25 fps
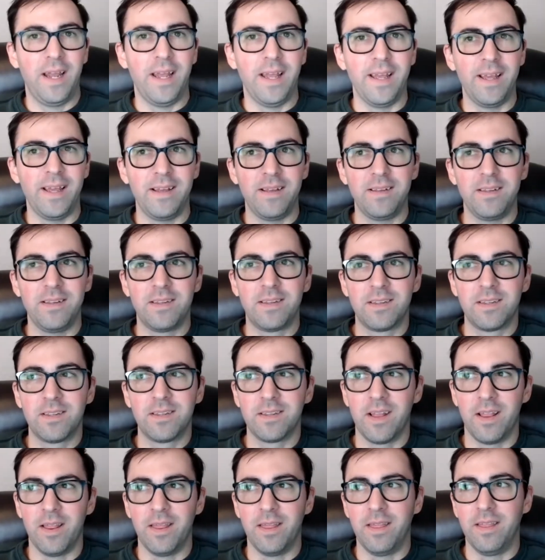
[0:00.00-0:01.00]
is
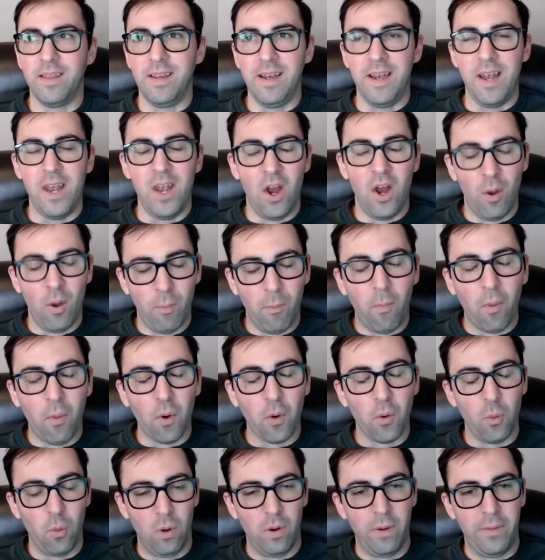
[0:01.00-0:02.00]
the
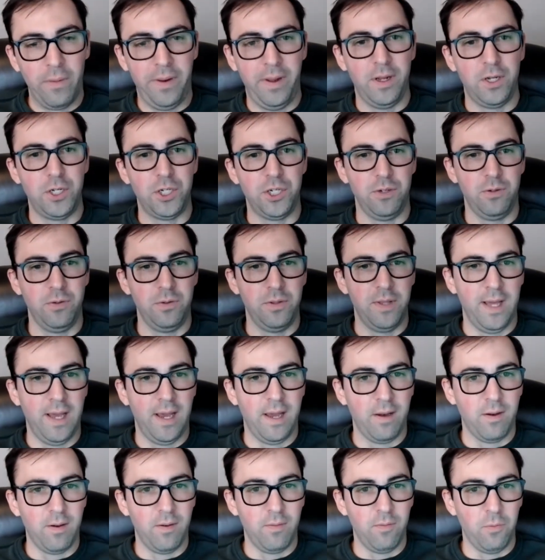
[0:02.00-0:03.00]
number one issue
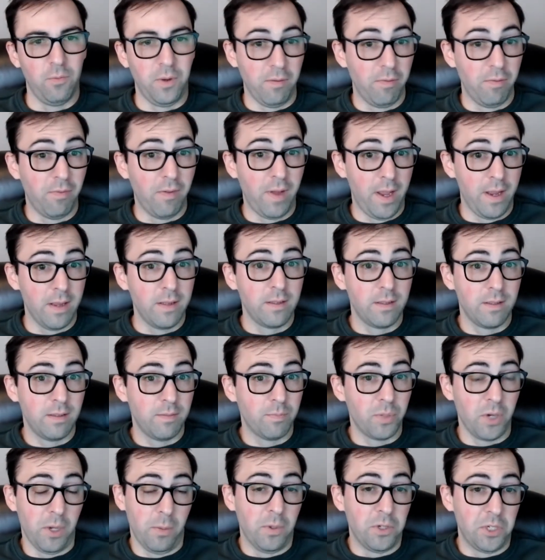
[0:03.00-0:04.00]
that we face
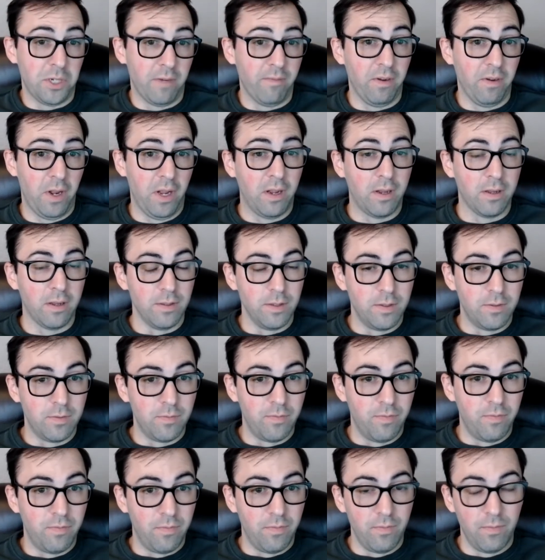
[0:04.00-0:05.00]
pretty much every day, because
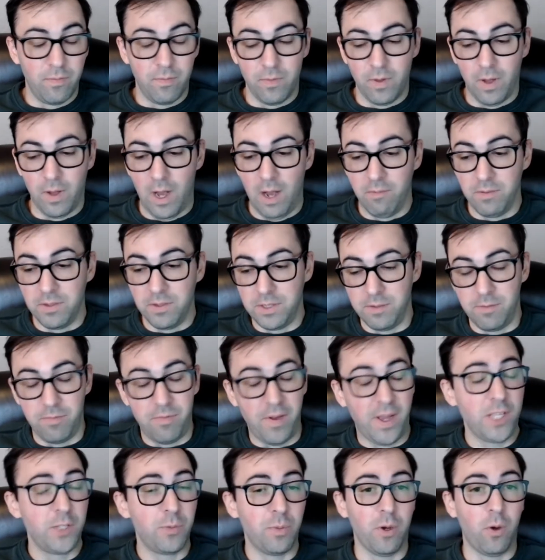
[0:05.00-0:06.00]
obviously
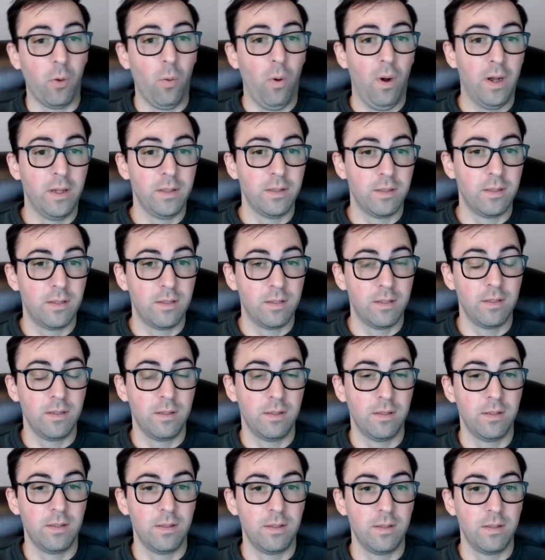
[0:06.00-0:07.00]
Facebook wants
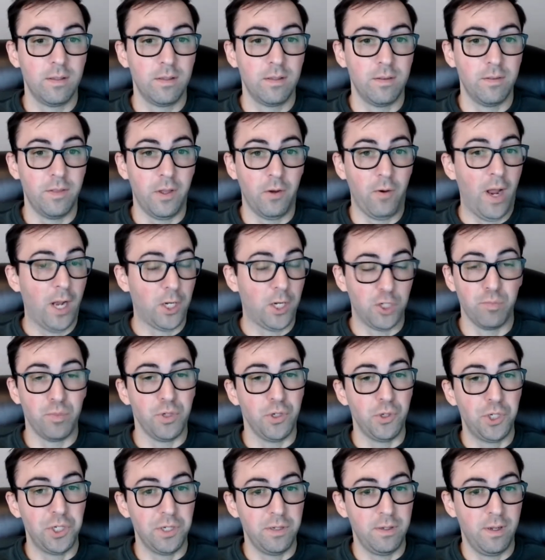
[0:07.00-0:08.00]
their
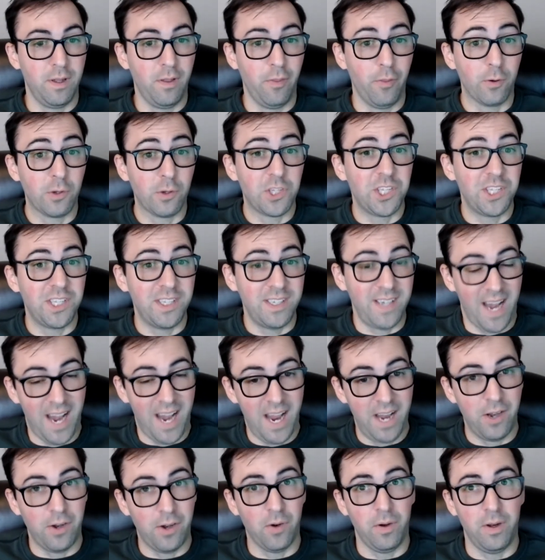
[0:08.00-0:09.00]
attribution. Their
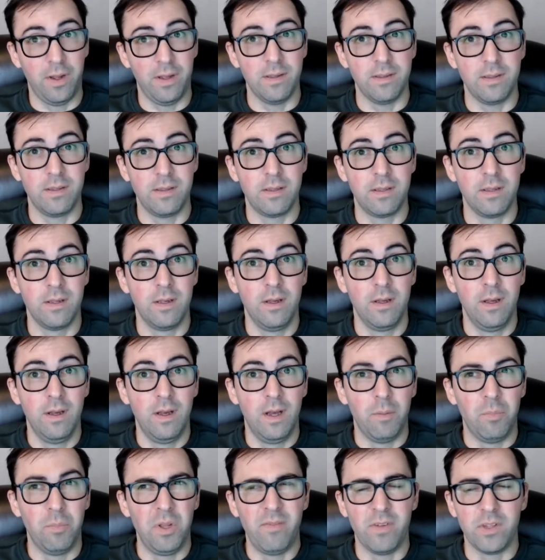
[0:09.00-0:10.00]
standard is, I
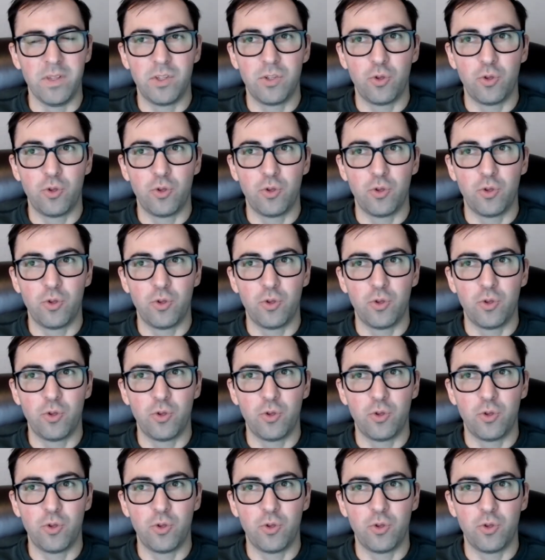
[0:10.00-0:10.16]
believe it's